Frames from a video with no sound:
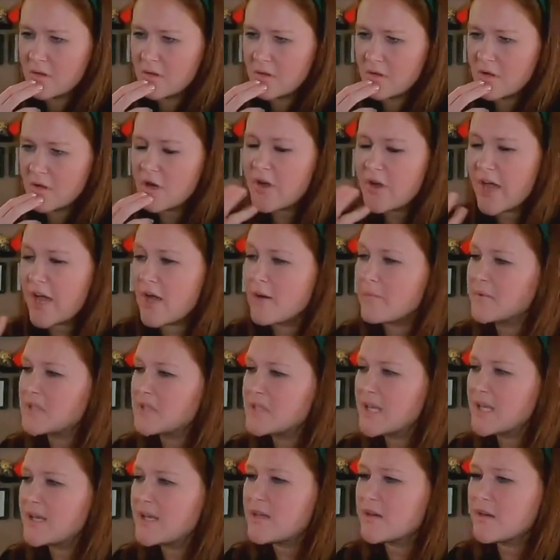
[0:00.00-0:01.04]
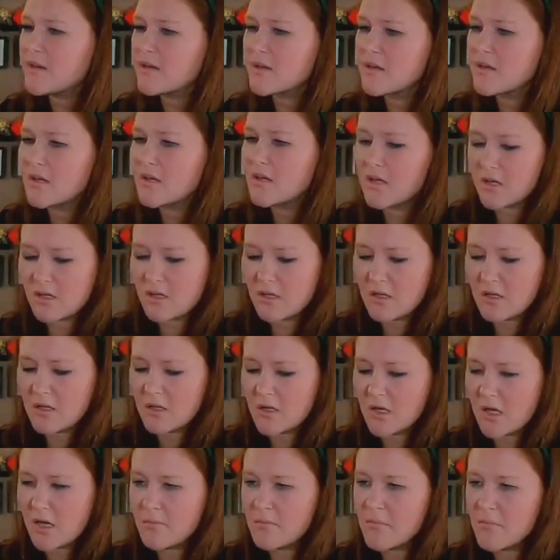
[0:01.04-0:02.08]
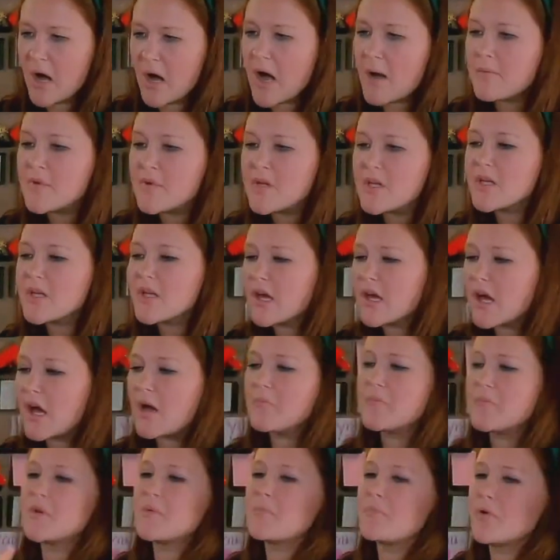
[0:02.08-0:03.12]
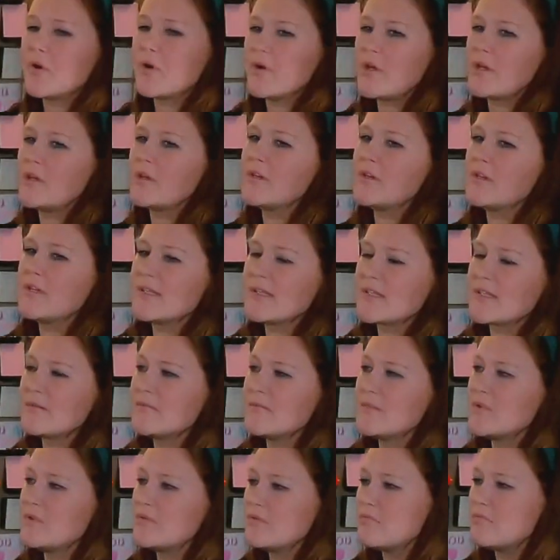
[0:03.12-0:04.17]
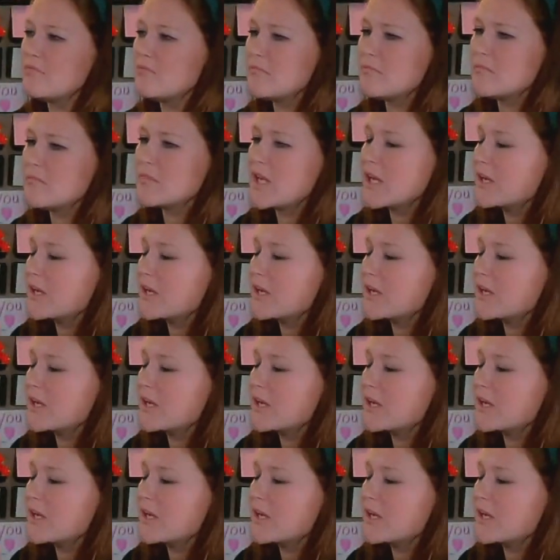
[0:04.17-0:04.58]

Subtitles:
Okay, I'm gonna take. I'm gonna put some. Can I